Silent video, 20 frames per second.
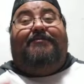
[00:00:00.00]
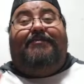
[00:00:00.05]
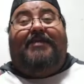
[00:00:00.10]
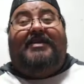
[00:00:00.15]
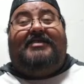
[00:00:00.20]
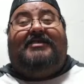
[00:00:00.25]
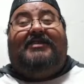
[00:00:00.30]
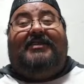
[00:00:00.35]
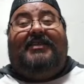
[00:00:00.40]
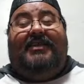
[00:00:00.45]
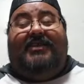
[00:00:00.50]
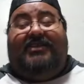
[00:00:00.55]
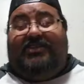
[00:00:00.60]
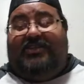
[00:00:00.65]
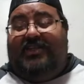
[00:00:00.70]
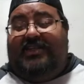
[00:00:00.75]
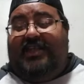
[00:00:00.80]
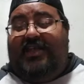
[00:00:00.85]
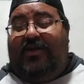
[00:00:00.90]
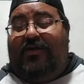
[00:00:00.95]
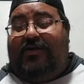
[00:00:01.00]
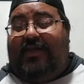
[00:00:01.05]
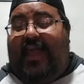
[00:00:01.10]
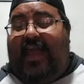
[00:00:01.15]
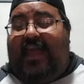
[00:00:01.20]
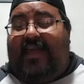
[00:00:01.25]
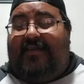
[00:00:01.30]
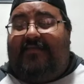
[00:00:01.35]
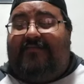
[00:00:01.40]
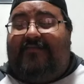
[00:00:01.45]
basically, she did
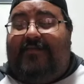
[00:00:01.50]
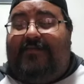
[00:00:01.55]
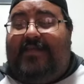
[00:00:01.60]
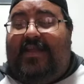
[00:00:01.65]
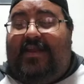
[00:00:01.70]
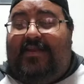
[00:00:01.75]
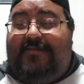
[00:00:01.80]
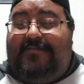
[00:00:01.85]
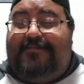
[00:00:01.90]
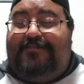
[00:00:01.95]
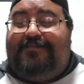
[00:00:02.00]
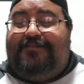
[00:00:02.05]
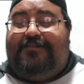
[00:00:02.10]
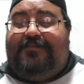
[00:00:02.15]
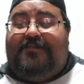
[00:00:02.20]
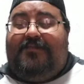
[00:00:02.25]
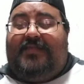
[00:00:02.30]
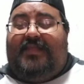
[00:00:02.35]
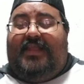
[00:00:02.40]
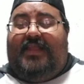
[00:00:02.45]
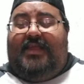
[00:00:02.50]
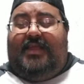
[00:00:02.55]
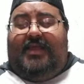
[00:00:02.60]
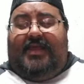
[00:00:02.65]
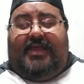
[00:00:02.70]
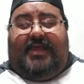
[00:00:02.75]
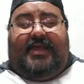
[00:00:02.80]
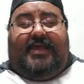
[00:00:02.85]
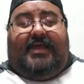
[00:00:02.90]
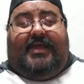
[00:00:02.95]
okay from there.
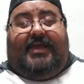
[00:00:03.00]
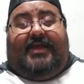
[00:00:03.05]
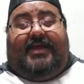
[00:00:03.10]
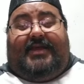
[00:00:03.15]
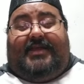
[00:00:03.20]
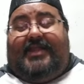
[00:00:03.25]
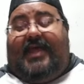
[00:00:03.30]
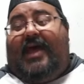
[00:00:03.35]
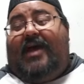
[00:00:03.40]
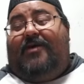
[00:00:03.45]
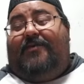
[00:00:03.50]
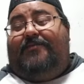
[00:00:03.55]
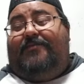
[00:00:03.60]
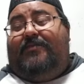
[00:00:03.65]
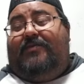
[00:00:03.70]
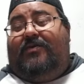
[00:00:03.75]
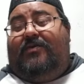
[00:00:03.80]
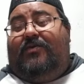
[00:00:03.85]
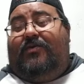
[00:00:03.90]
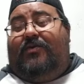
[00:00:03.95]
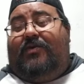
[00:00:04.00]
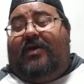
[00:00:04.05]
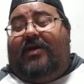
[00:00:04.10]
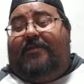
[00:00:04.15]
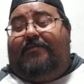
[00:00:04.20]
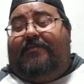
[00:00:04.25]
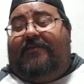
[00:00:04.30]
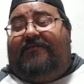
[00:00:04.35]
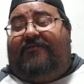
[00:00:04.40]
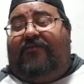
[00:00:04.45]
Now,
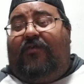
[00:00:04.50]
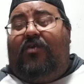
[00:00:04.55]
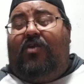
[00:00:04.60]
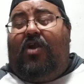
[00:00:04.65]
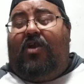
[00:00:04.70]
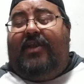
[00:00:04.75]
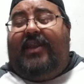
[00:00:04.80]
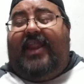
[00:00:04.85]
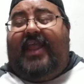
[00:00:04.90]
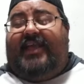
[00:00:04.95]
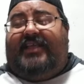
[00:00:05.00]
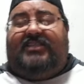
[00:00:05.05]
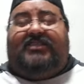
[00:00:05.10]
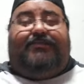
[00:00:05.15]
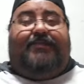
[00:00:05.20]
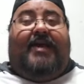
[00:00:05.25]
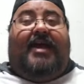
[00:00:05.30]
before our next